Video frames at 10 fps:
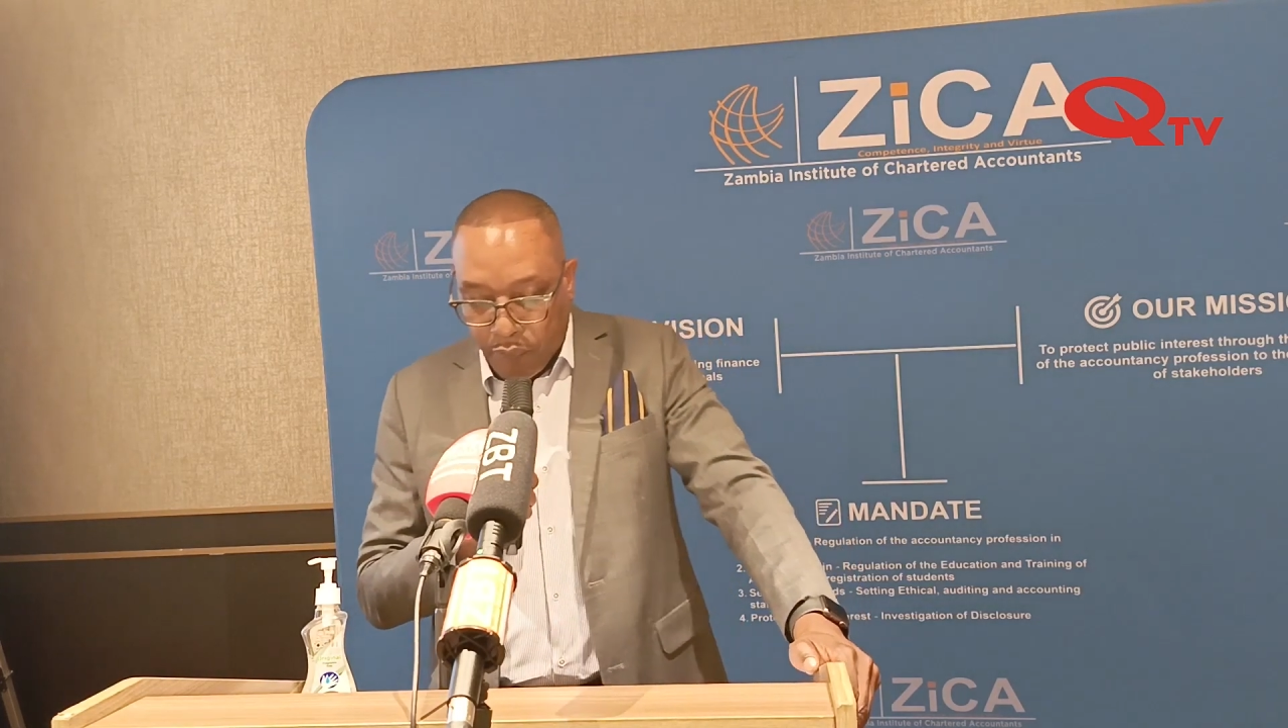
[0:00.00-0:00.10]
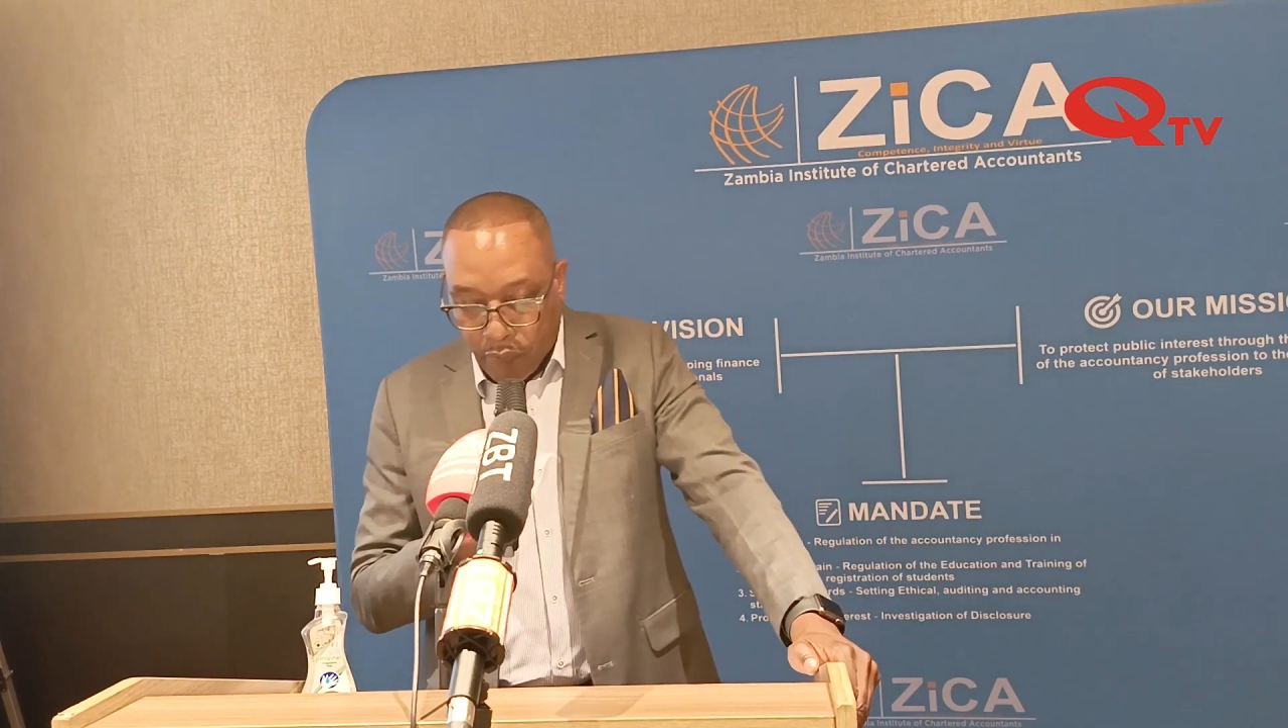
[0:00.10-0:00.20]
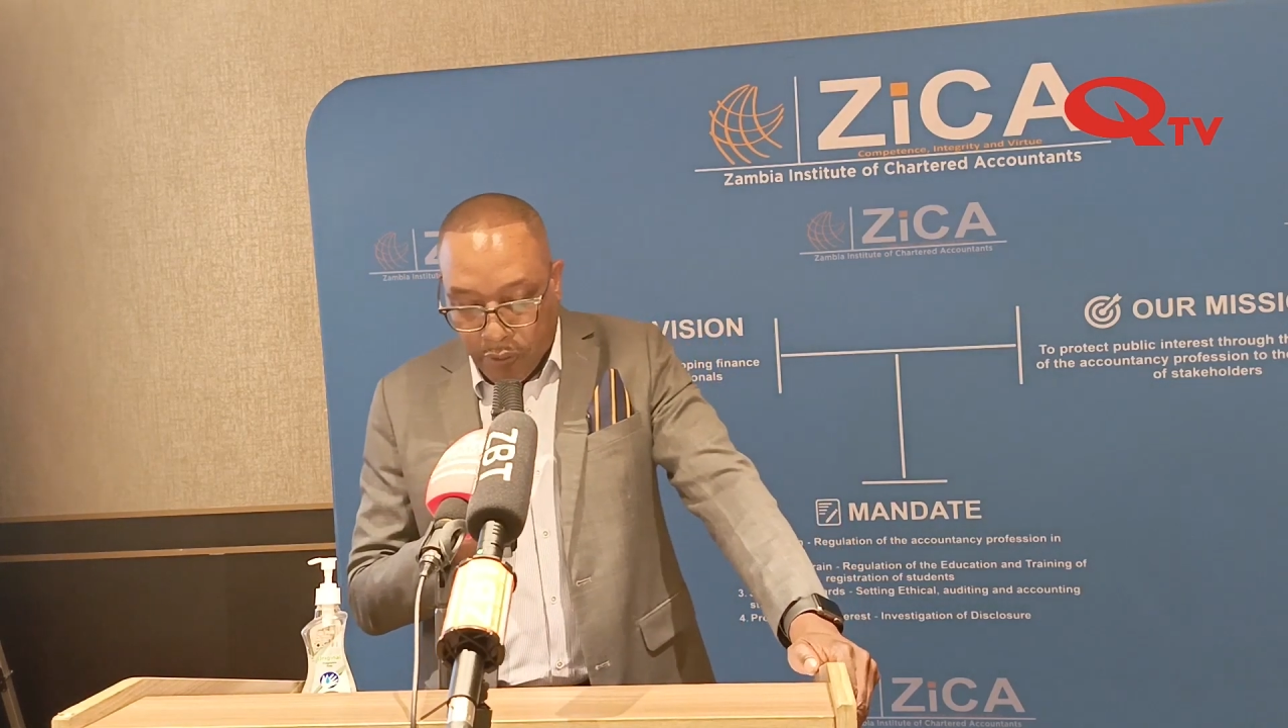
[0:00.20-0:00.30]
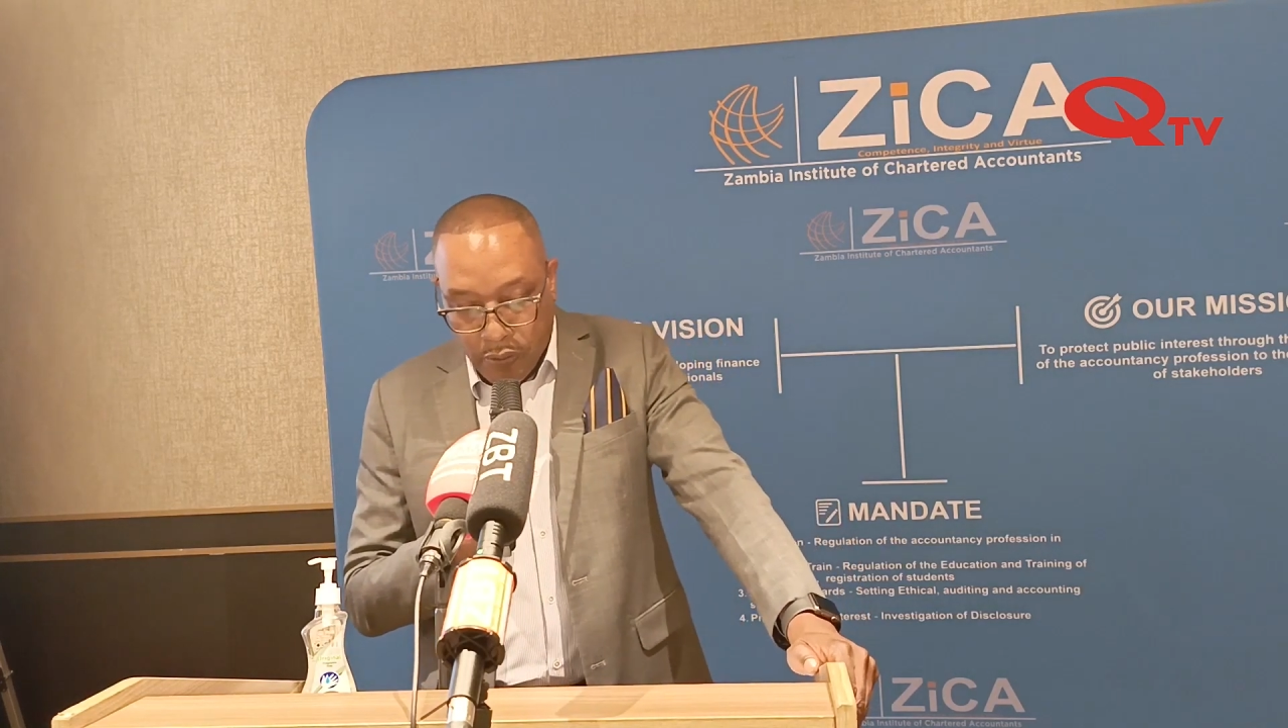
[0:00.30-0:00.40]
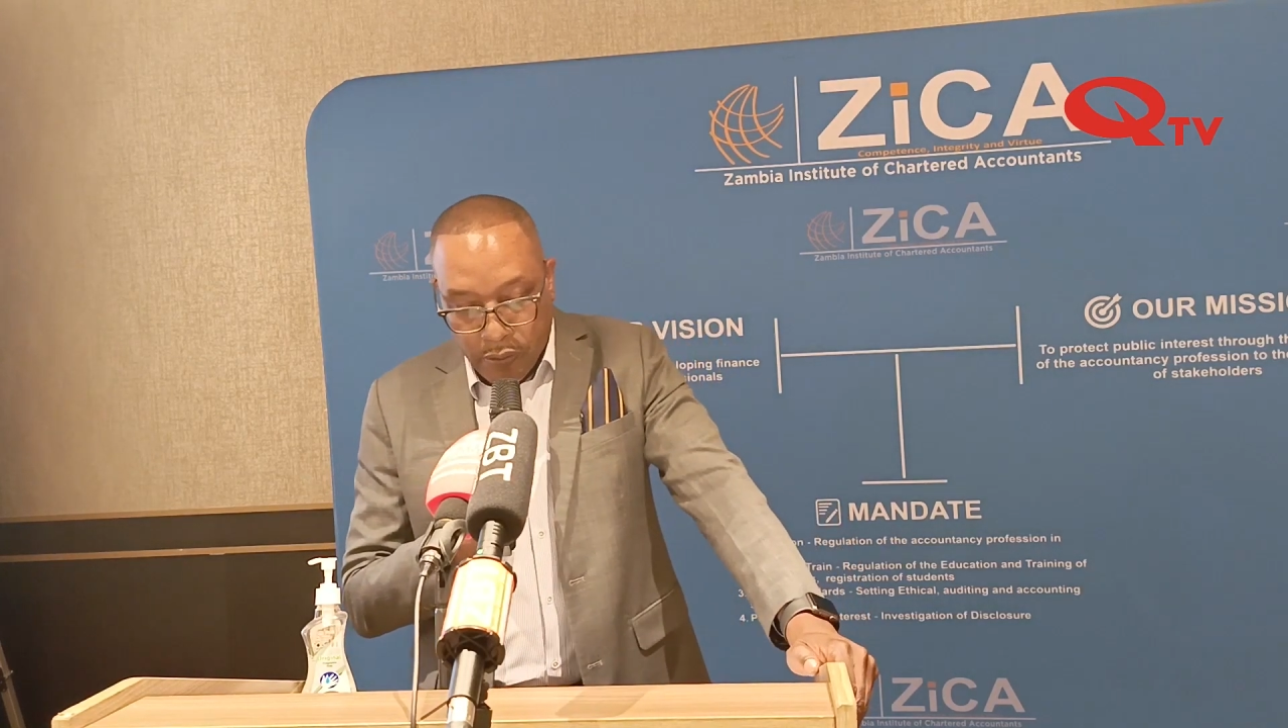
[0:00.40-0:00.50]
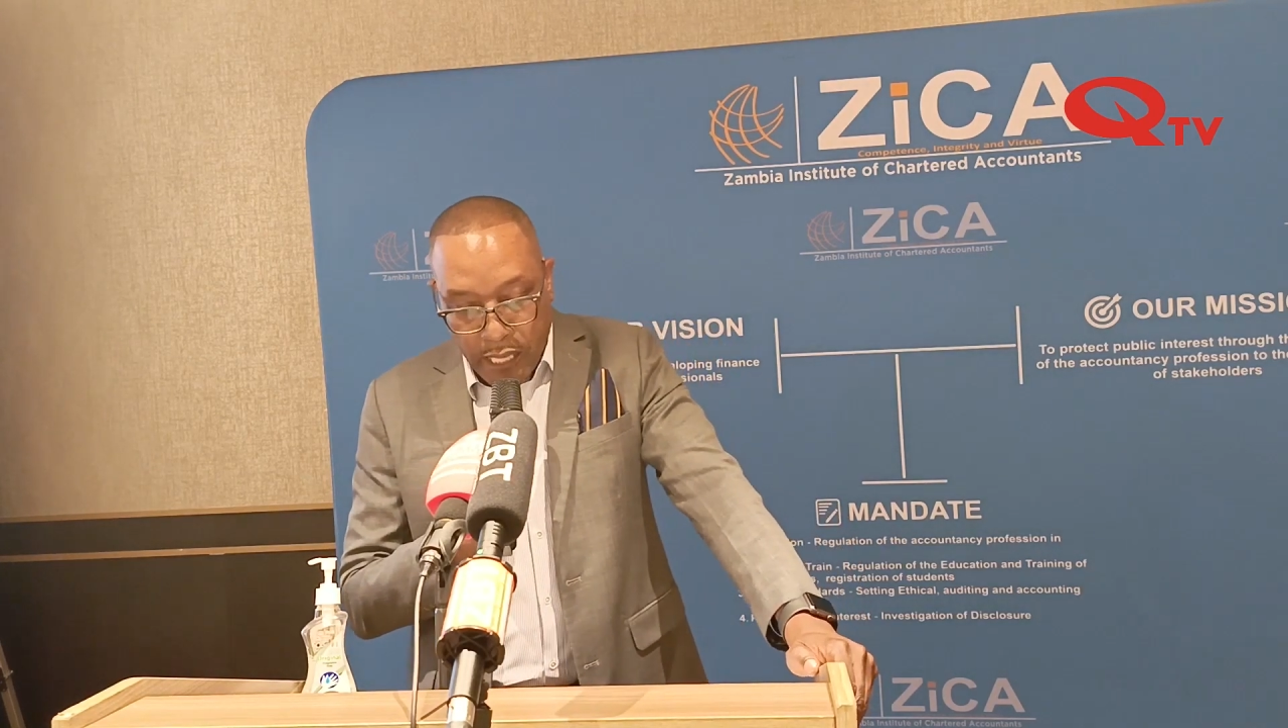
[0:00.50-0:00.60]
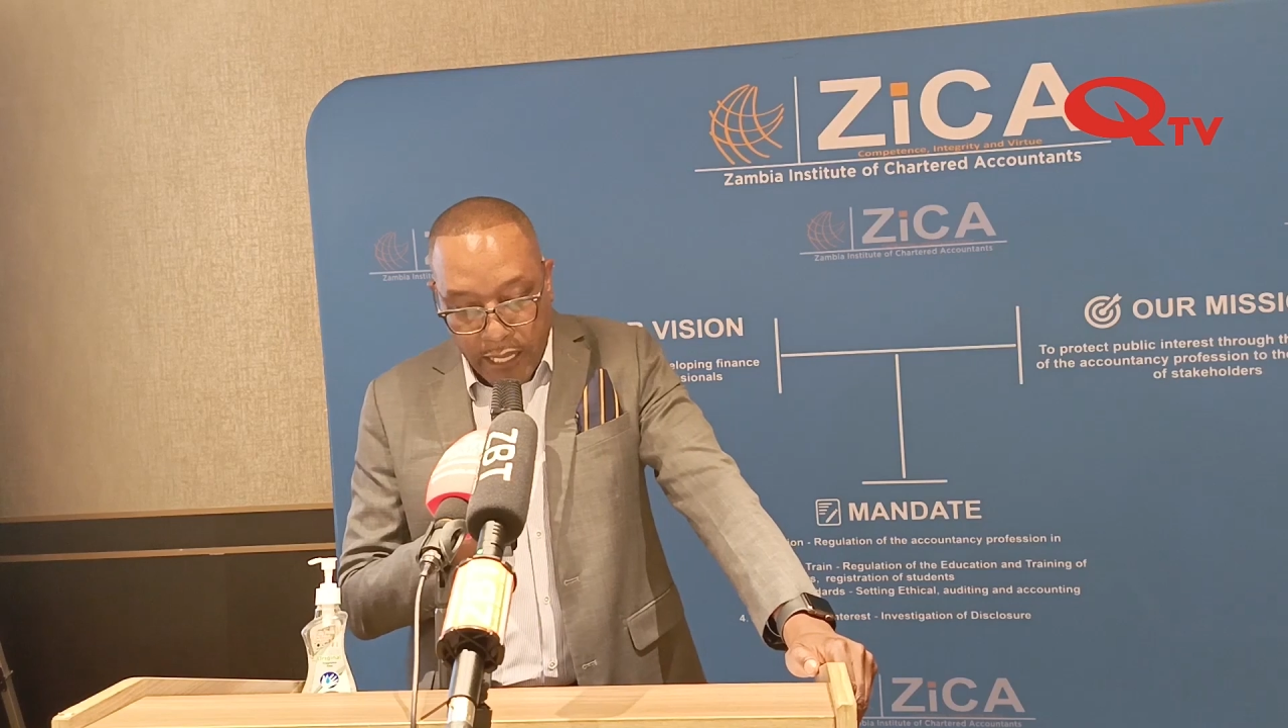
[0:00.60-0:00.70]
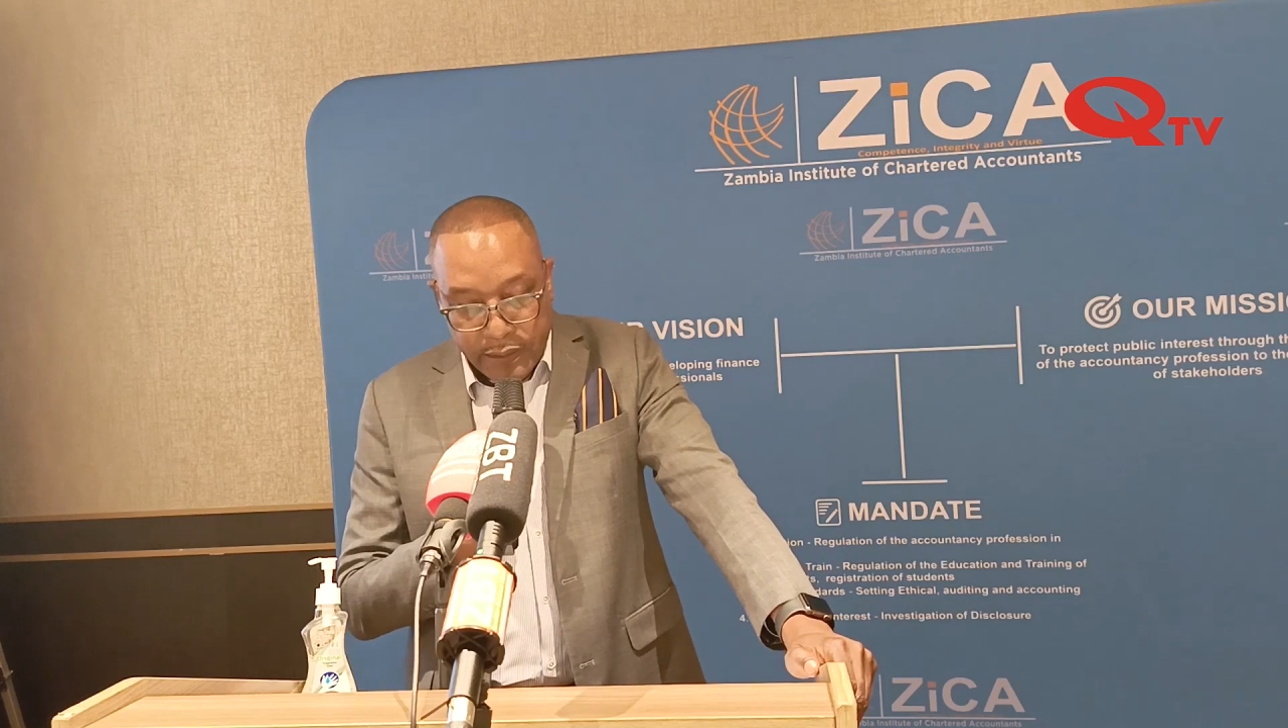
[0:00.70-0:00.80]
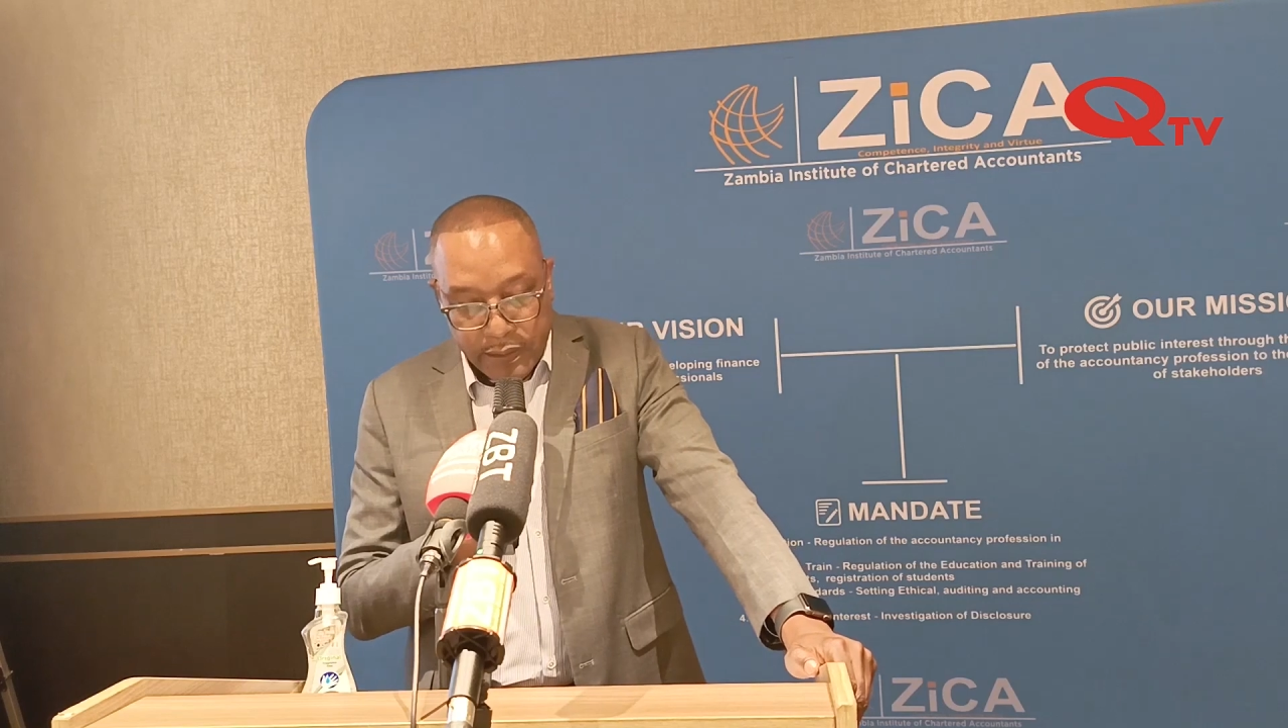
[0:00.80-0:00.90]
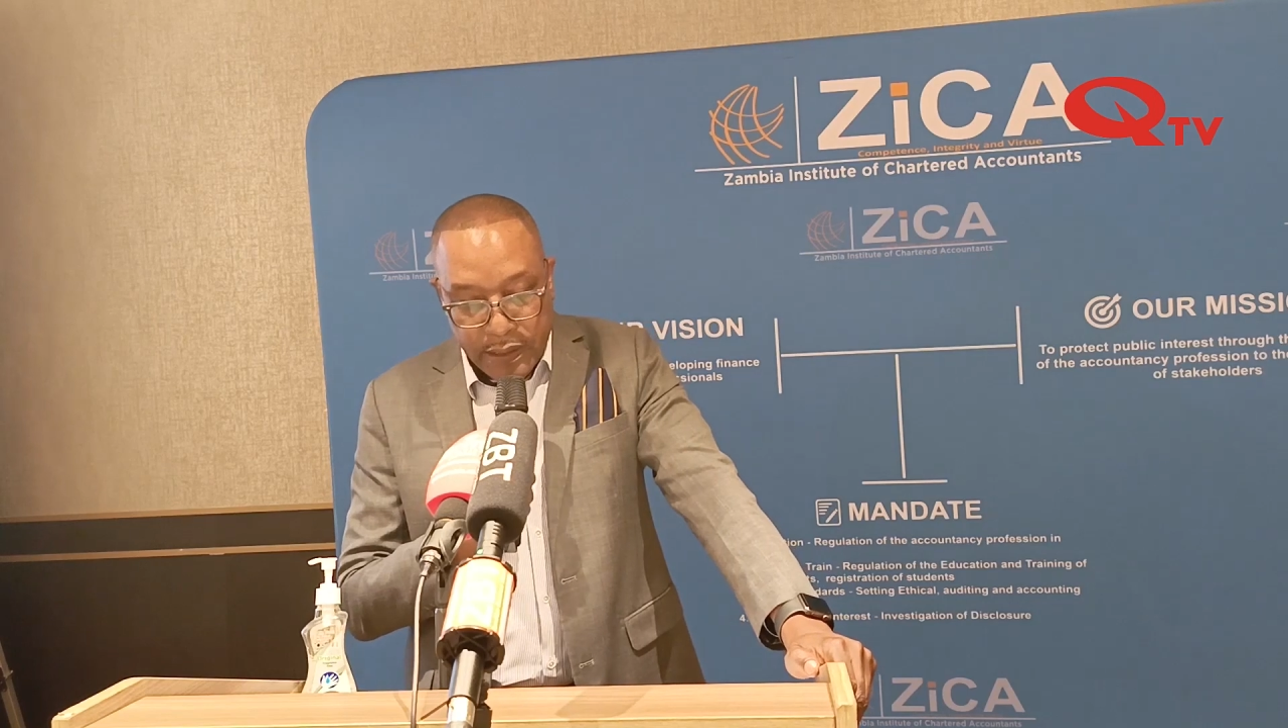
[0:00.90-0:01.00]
recognizes